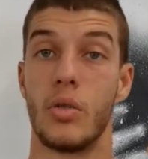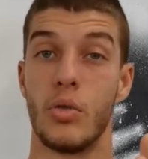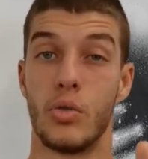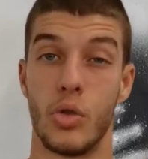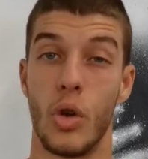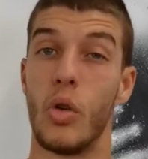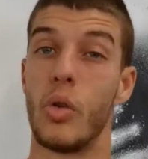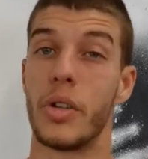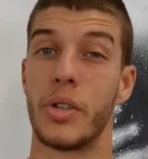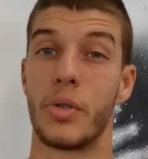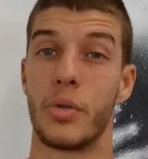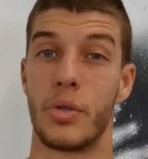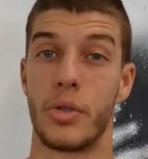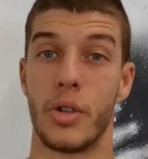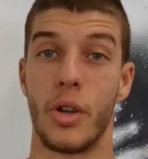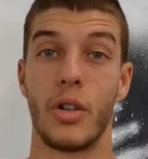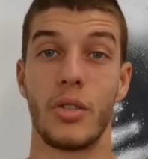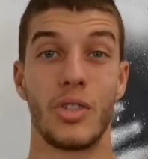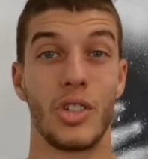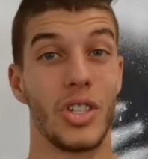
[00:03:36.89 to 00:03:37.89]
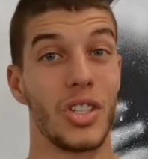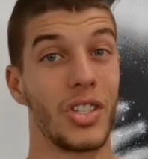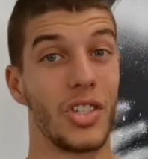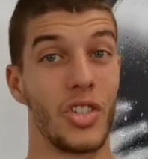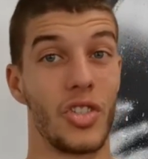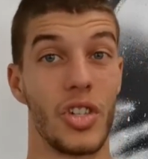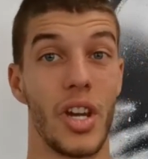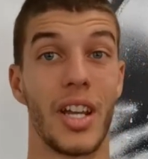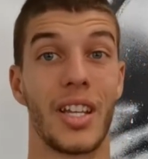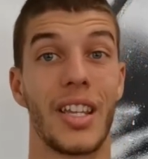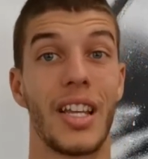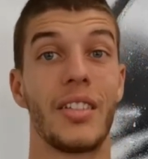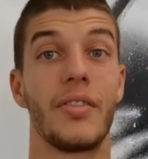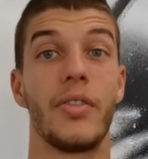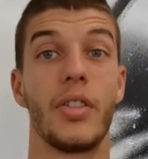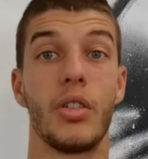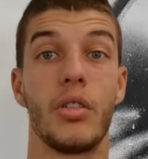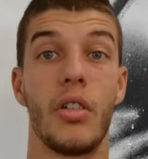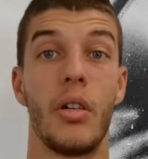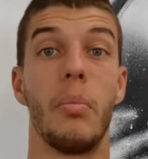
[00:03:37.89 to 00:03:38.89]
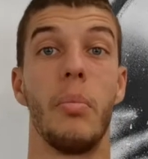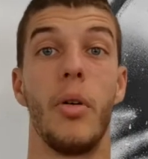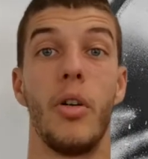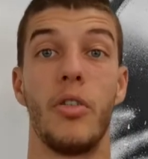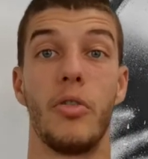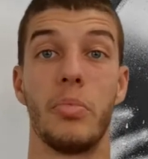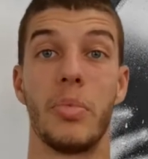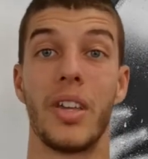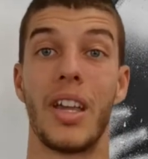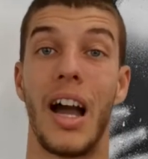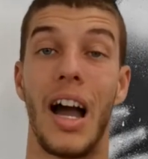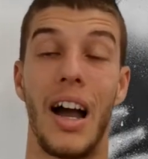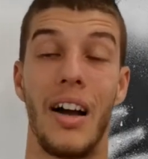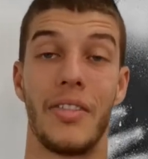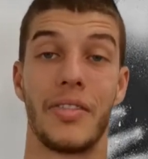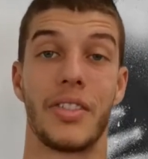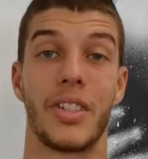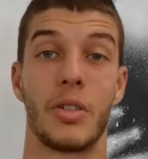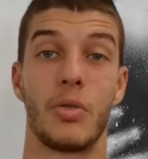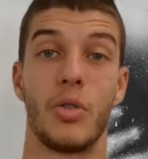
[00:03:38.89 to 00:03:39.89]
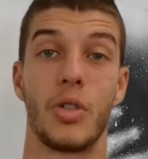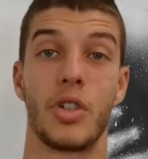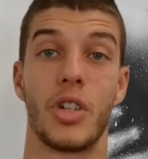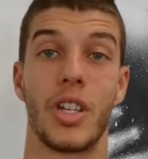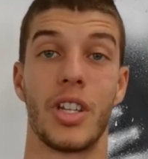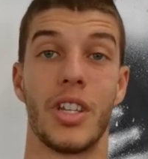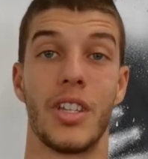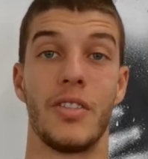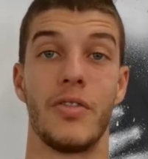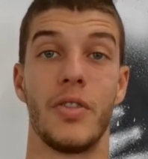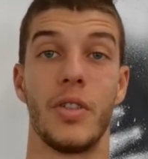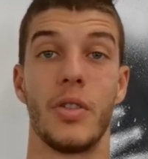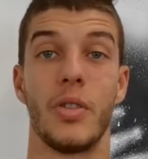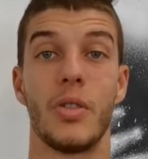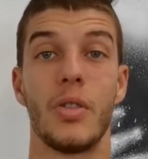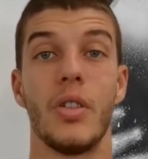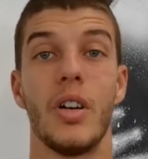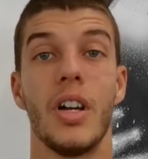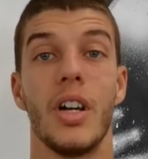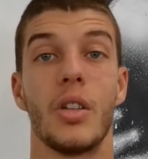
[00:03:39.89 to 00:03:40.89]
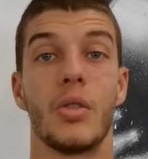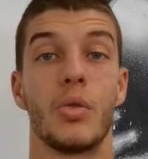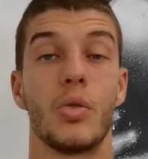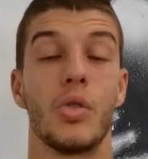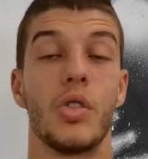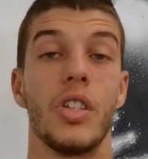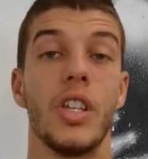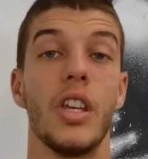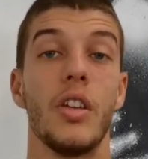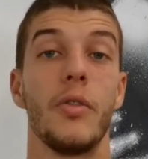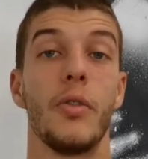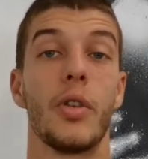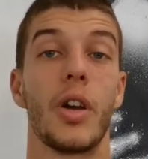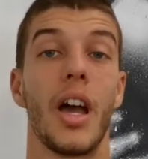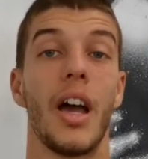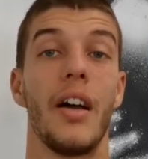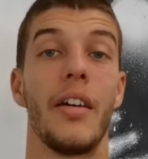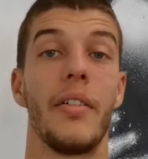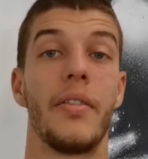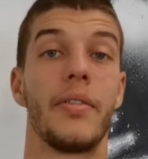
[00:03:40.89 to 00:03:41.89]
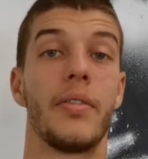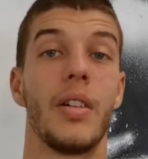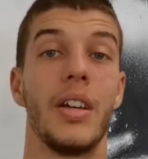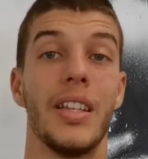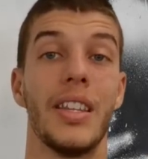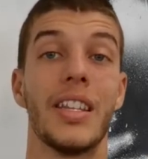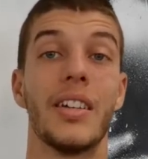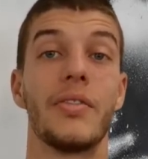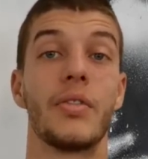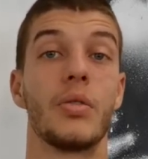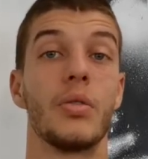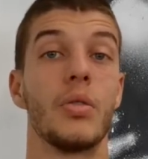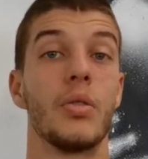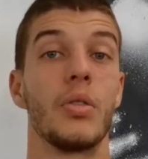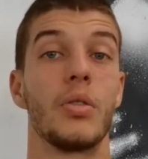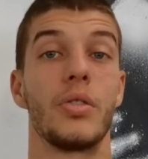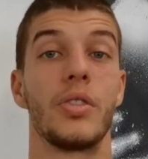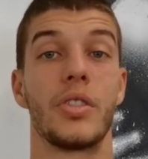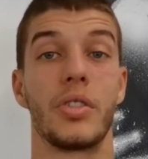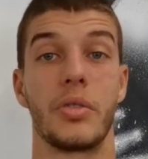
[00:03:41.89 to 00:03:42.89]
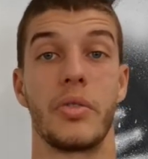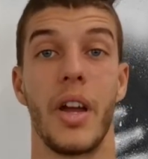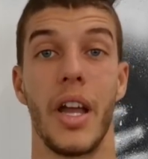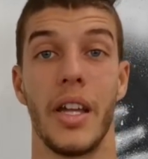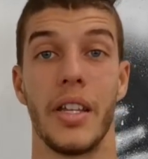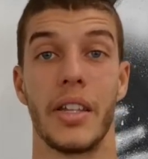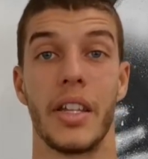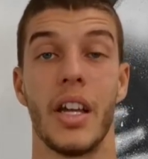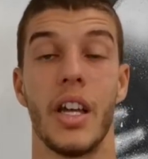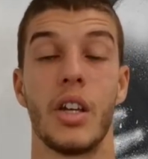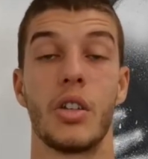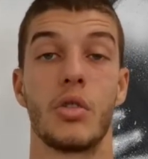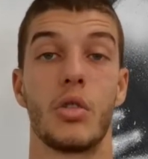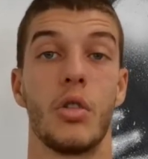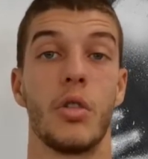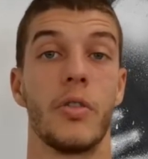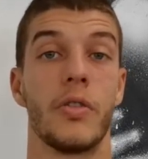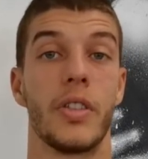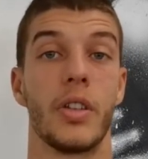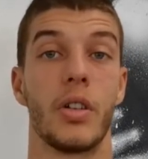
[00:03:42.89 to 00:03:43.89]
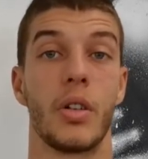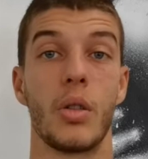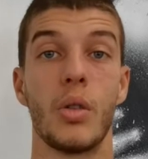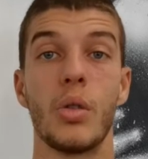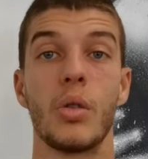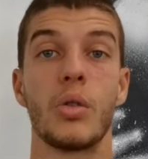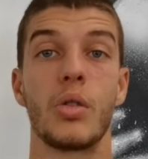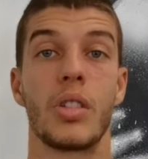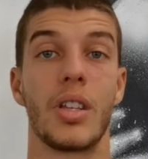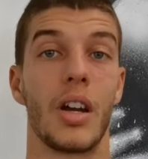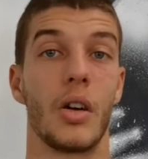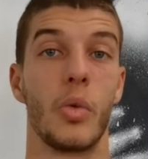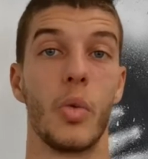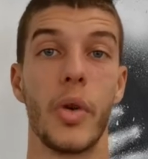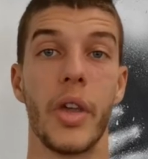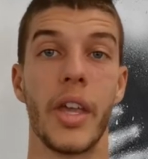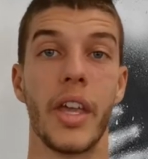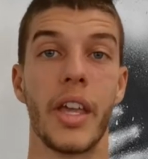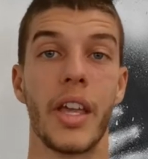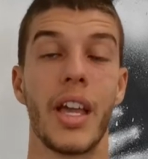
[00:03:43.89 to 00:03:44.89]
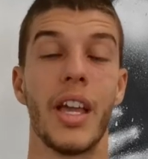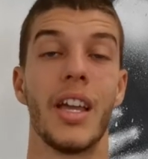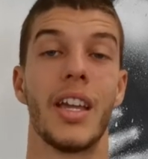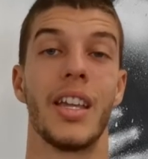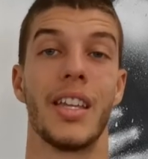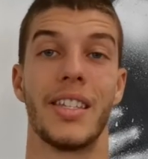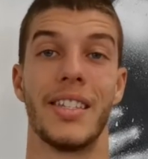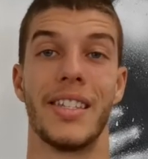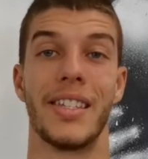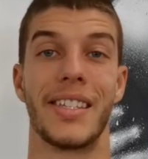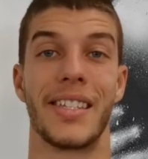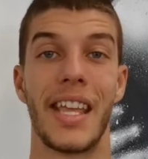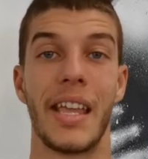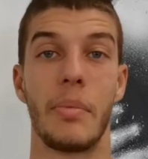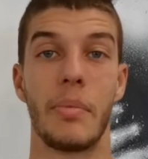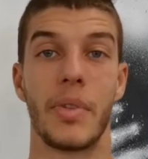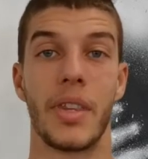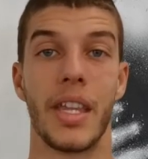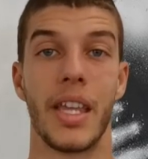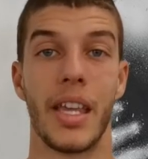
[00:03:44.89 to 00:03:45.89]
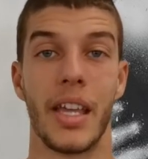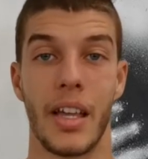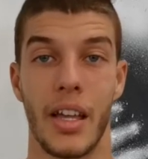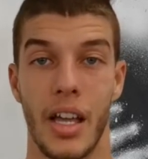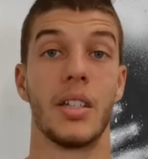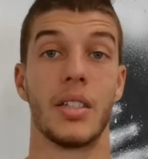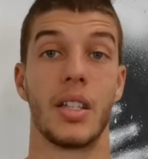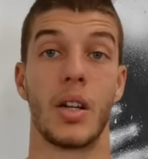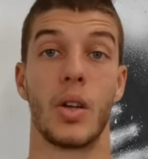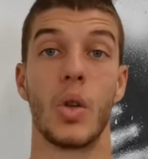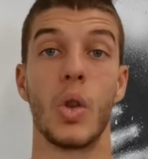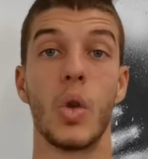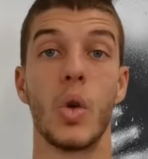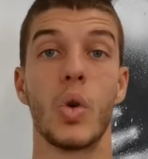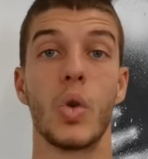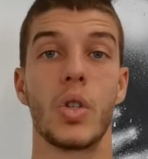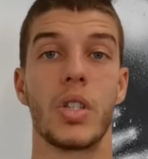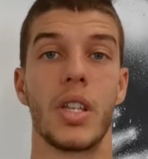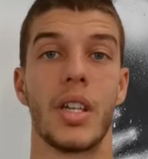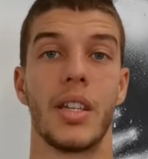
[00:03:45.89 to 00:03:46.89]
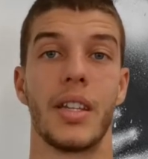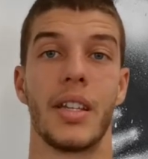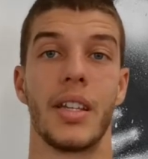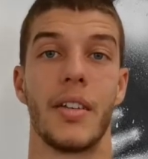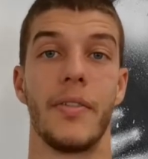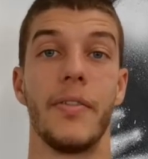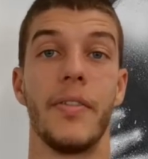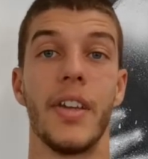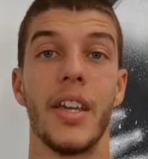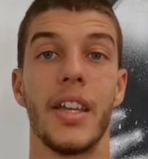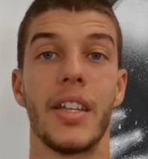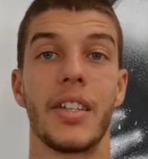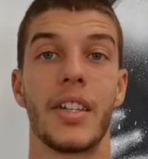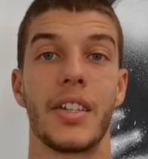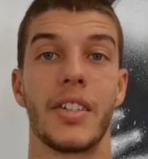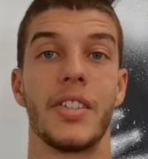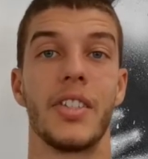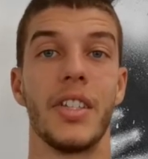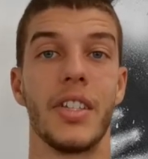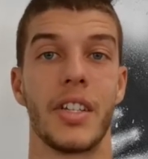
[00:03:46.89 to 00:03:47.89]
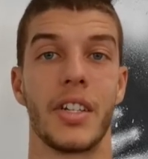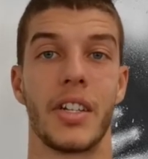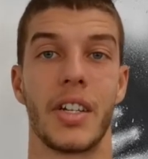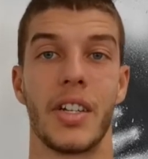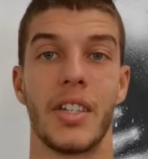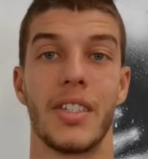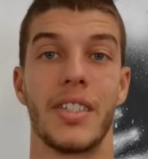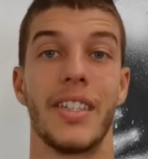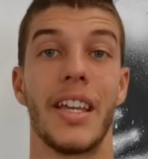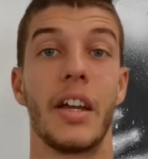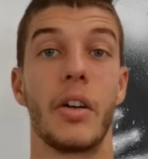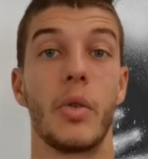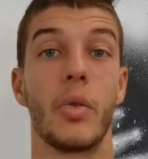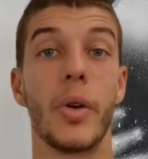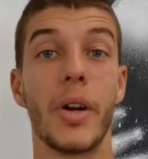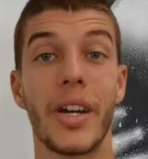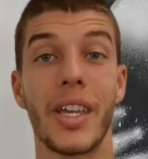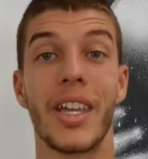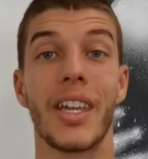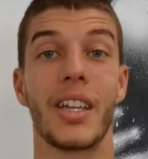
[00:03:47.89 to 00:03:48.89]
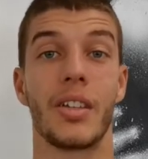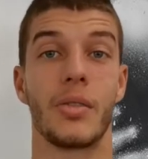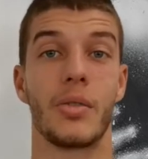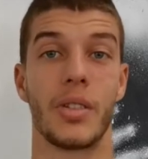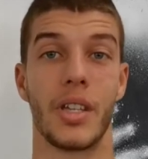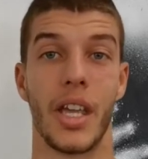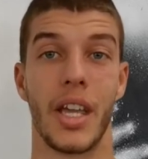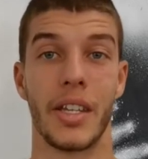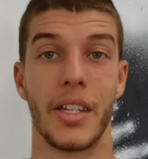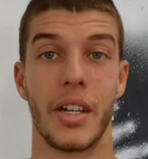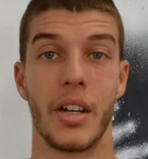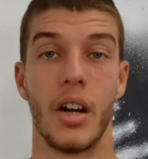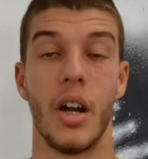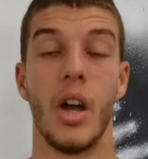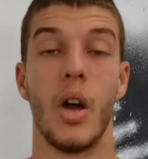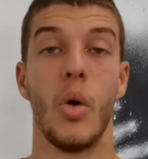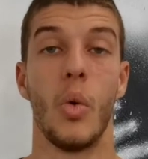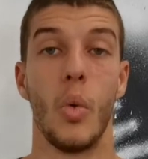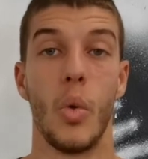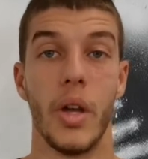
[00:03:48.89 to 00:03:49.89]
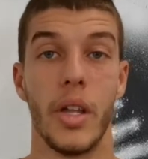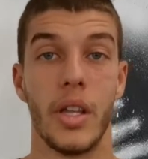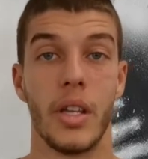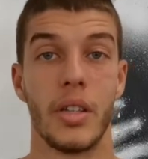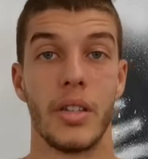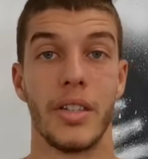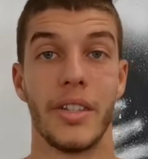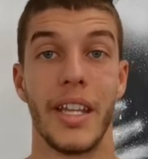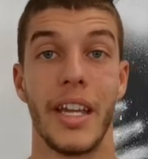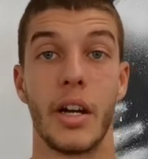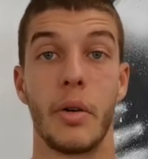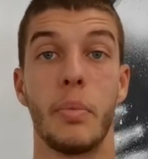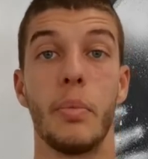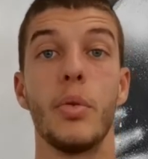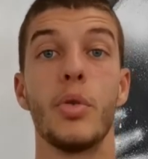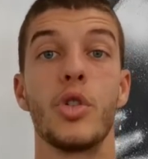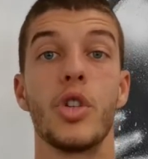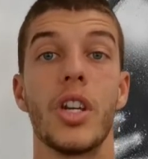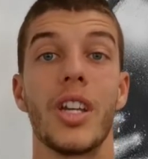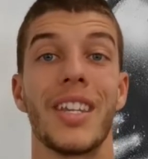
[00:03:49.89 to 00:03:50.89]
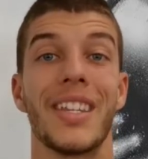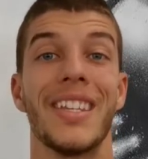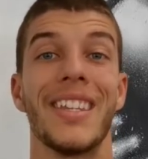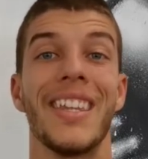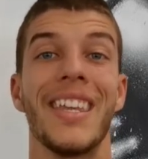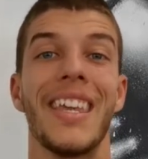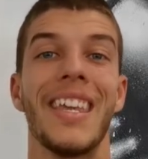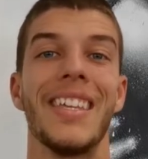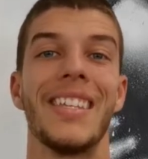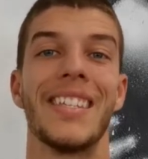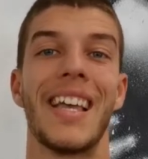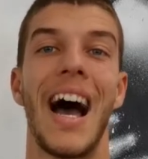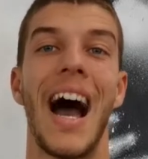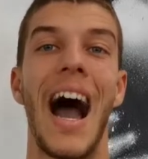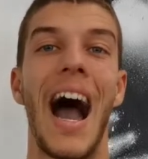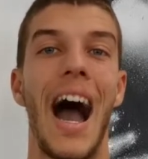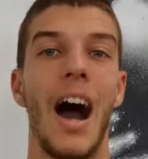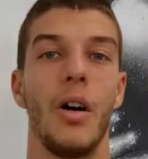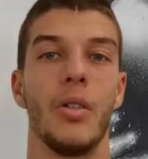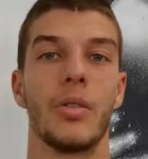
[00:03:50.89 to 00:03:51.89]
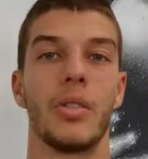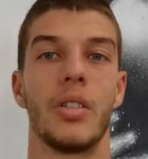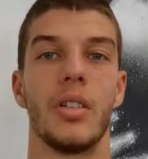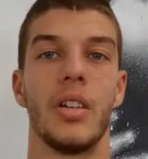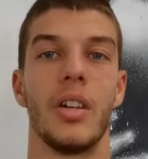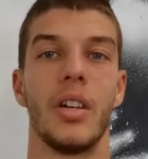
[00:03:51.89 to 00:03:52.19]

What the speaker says: know it or not, just check that video above me after watching this video to see if you have enough glute strength. So if the glutes are weak, it's the same thing. The glutes and the feet are synergies. They are working together when they are pushing the knees out.